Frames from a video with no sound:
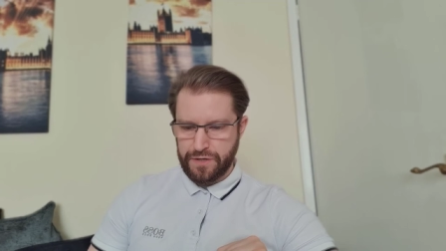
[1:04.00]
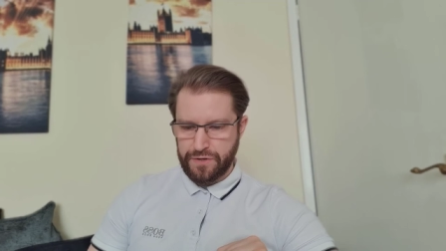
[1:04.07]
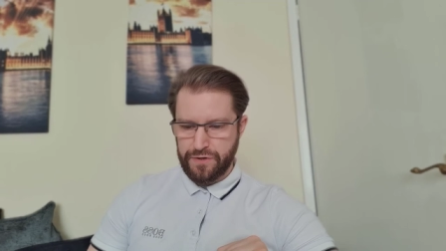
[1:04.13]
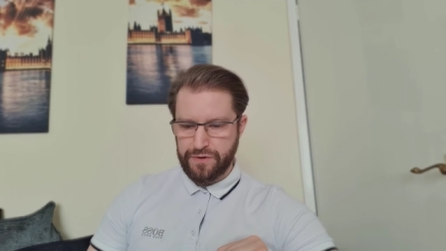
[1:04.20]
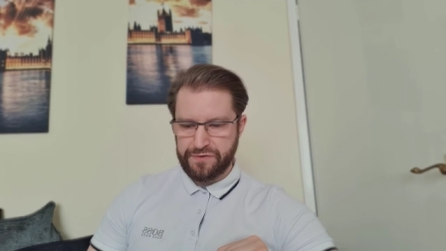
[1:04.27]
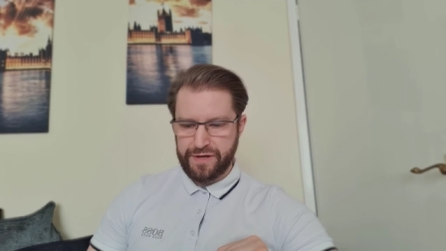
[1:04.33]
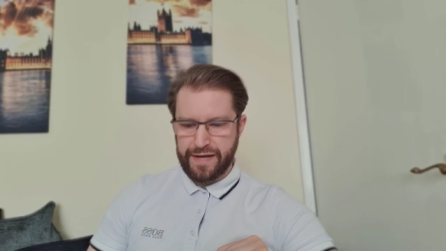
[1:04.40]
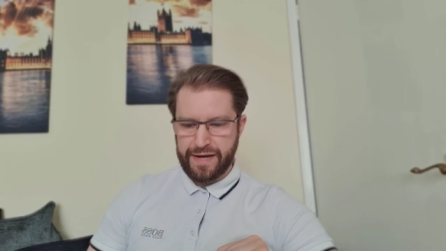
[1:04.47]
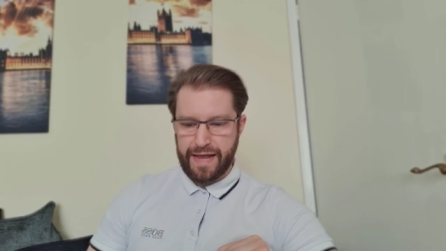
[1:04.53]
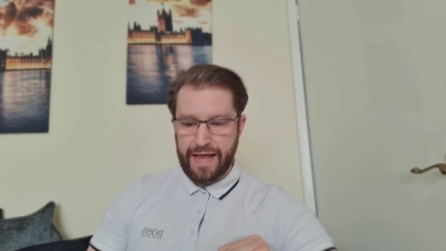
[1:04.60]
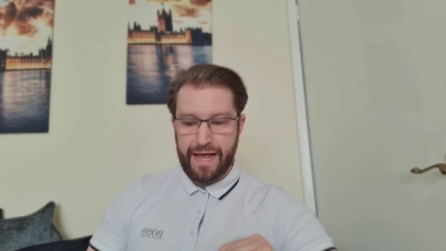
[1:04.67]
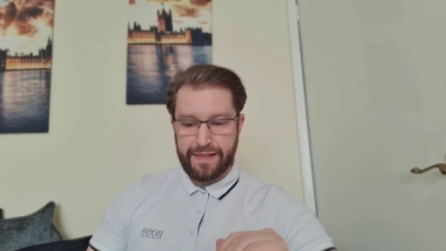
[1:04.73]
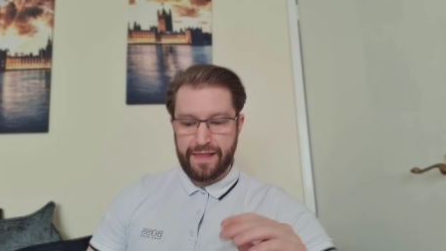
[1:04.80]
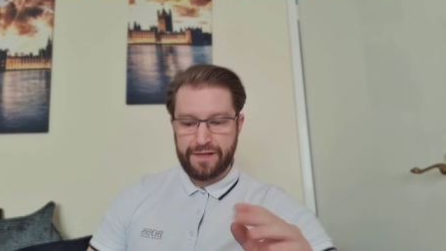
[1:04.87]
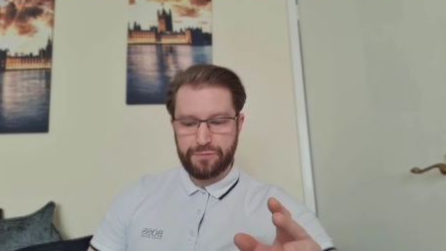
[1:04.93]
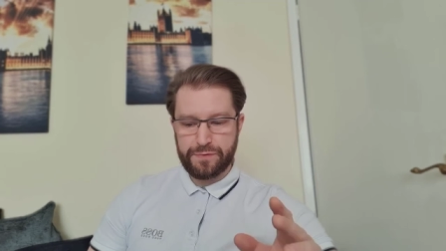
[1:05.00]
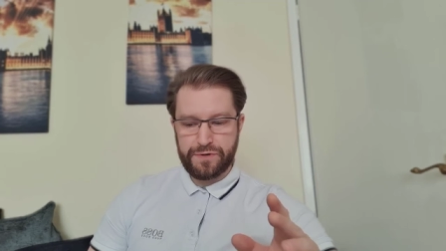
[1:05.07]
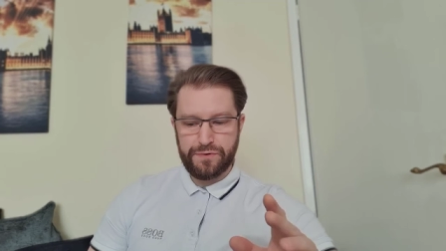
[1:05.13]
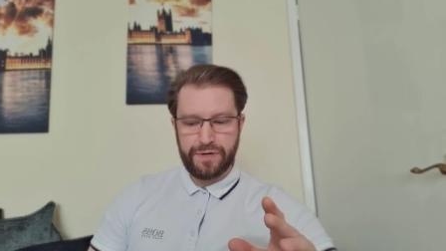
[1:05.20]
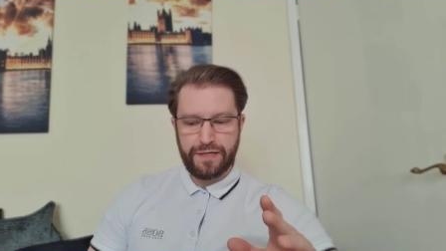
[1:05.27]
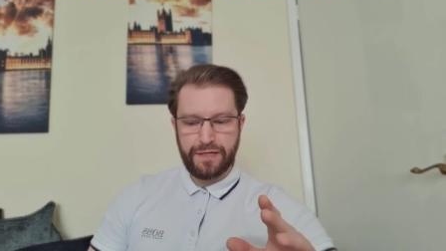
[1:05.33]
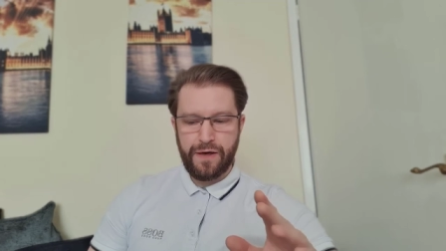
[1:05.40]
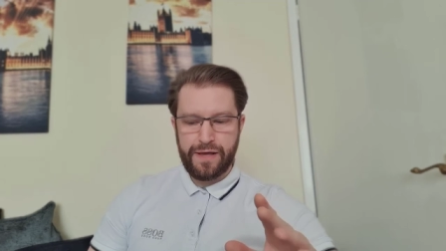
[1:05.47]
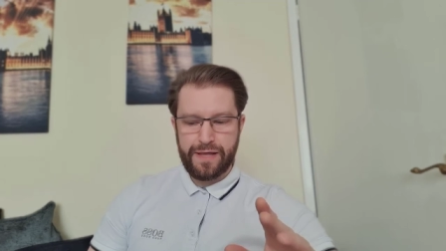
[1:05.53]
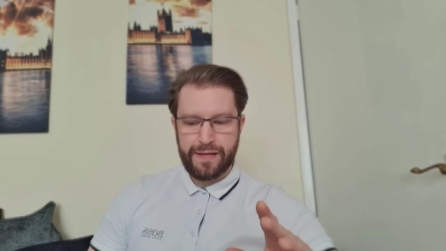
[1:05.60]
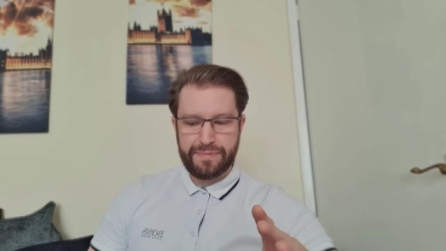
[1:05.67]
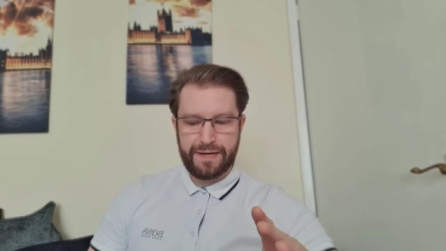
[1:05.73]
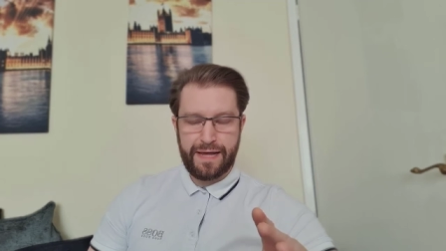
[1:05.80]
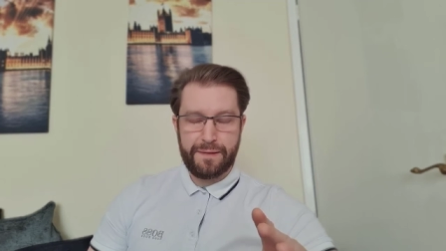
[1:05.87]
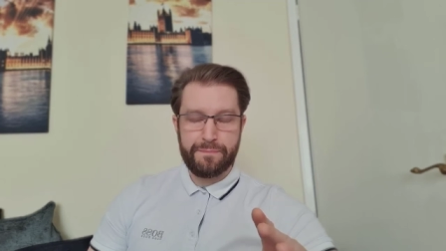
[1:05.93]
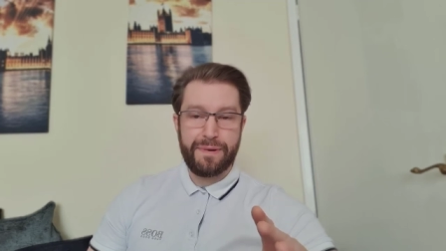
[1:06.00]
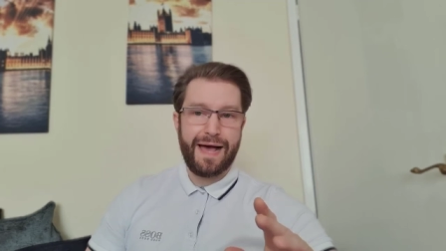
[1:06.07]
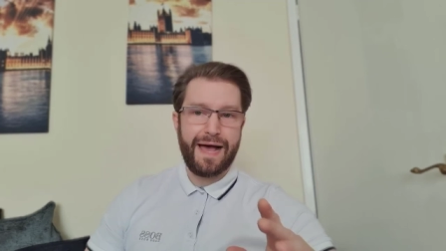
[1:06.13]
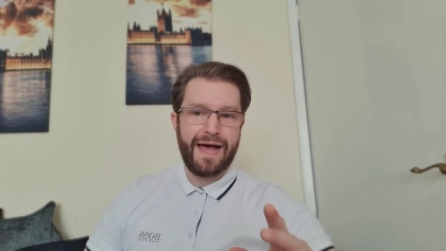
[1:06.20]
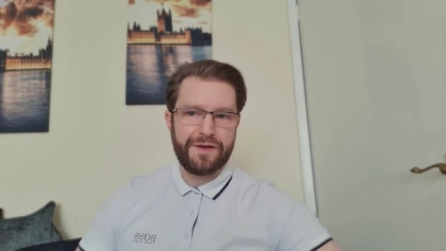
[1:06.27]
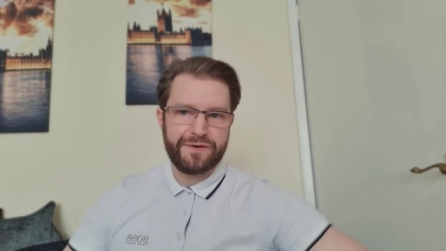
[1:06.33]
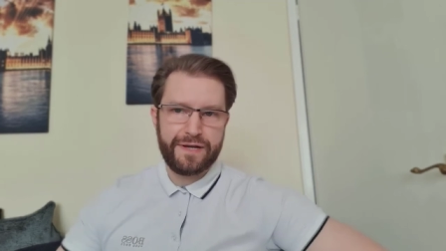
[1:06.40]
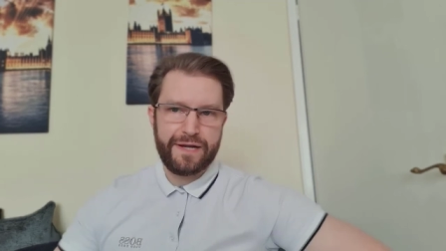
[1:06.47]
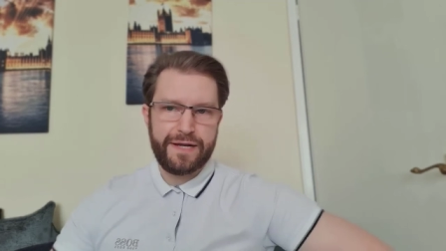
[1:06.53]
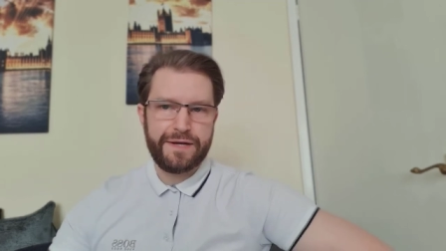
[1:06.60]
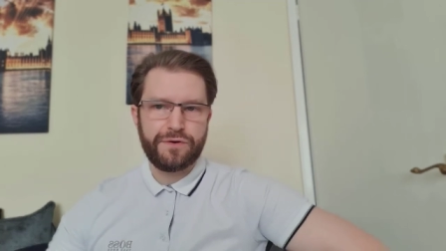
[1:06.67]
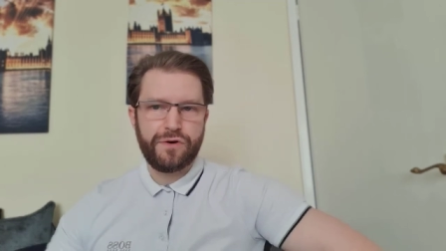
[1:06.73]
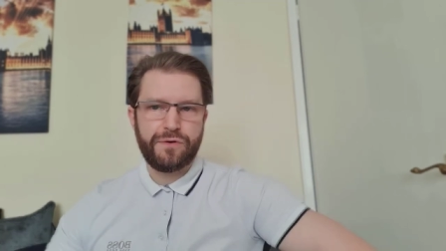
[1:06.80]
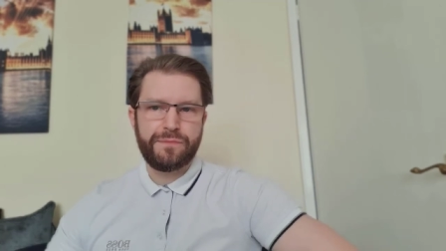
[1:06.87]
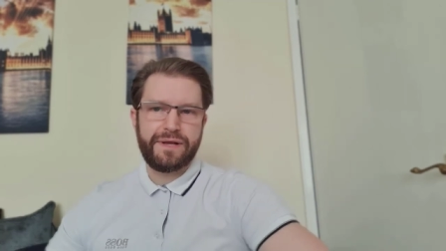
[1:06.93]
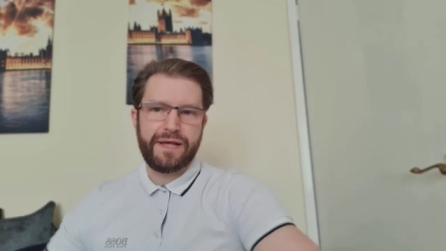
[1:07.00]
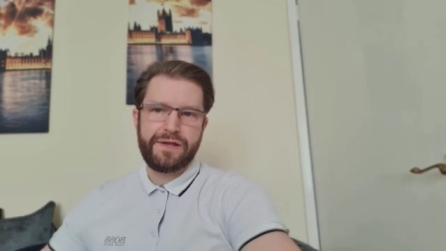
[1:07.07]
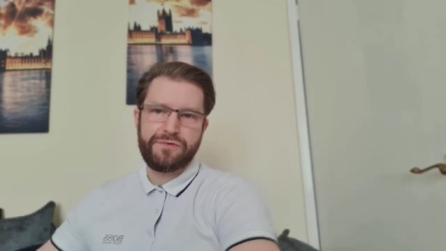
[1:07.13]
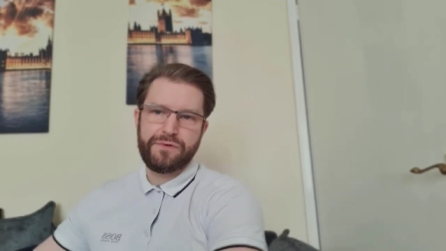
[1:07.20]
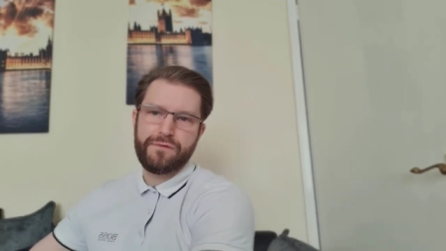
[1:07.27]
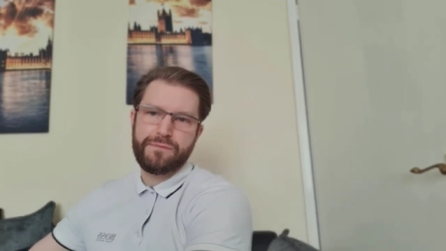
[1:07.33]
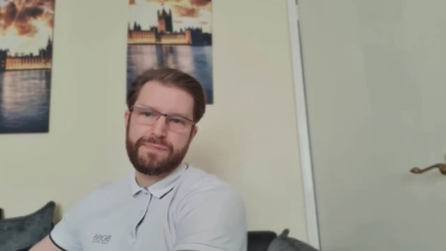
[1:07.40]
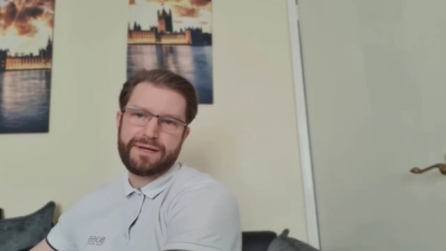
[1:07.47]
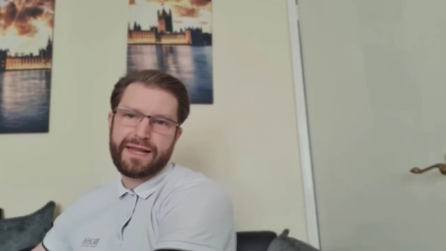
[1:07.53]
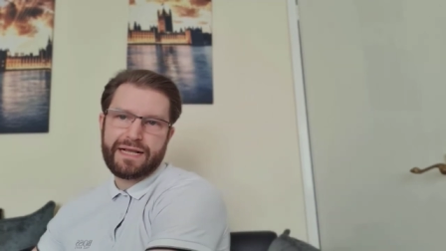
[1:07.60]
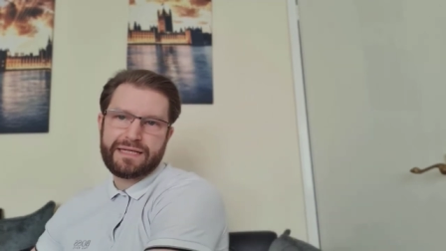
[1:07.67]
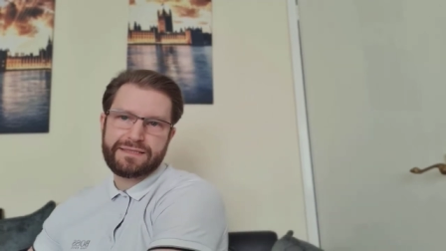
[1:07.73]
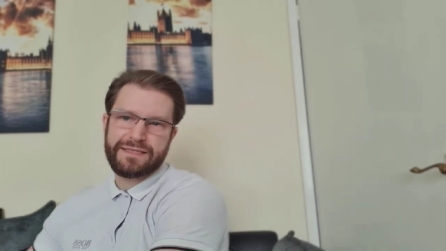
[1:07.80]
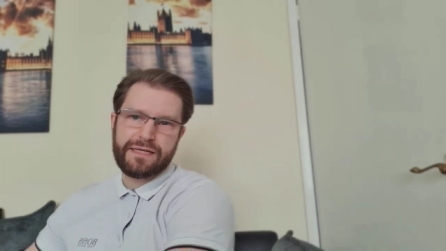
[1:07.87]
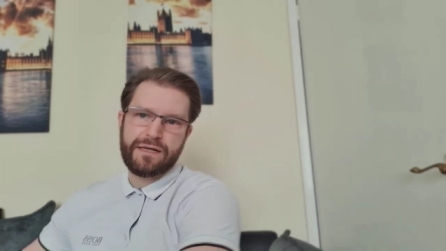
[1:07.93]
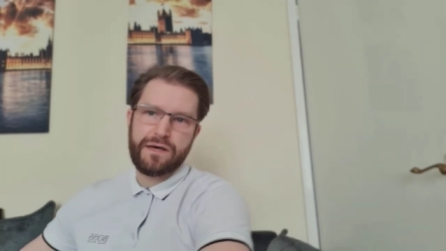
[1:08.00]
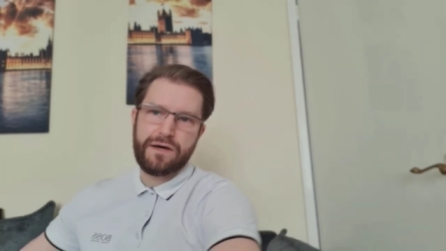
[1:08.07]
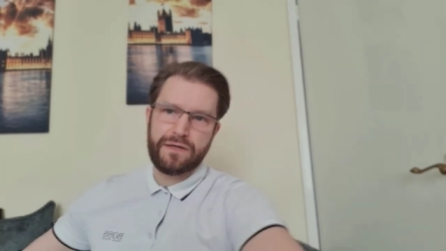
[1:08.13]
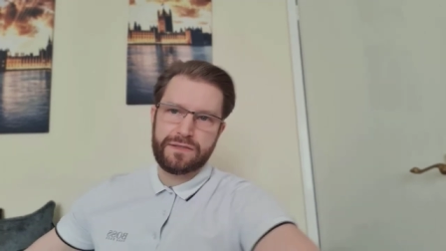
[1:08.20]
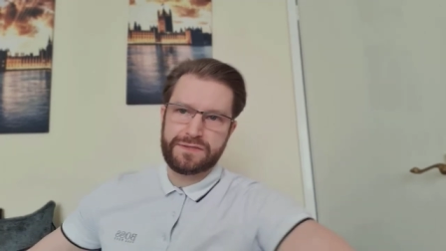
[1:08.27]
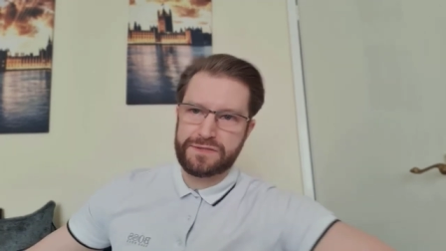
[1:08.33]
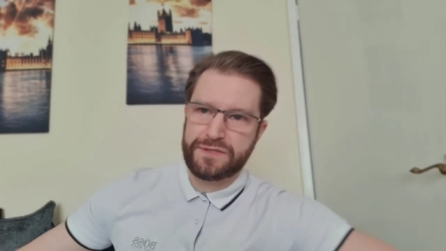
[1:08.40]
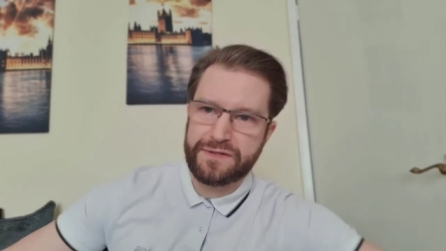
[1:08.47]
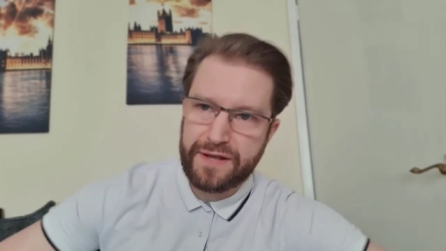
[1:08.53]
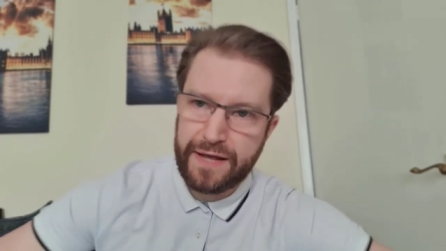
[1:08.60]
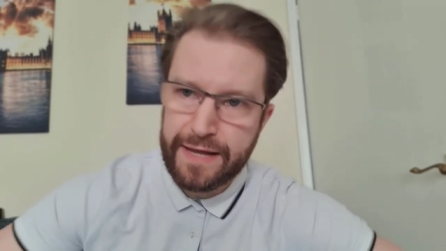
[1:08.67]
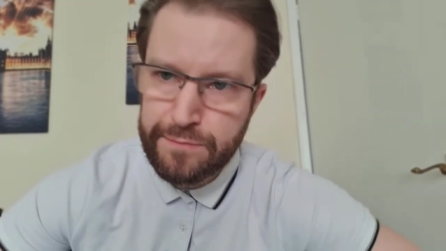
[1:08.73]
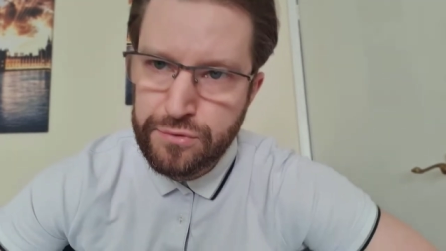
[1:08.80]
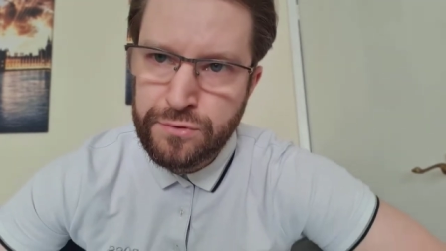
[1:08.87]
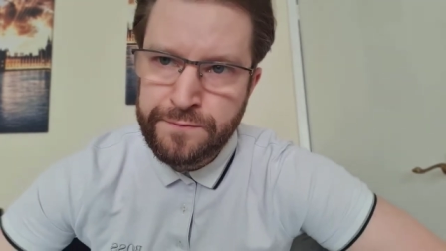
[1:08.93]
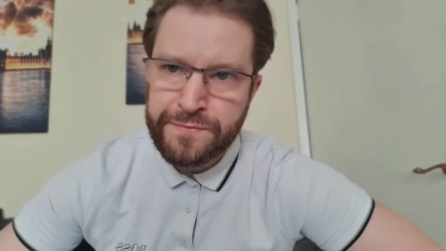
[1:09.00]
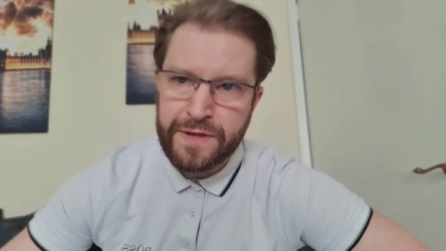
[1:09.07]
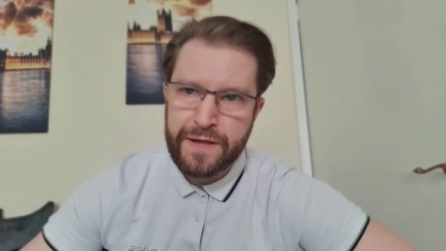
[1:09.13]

using a, that's what we call it, a light pad in combination with a plexiglass table.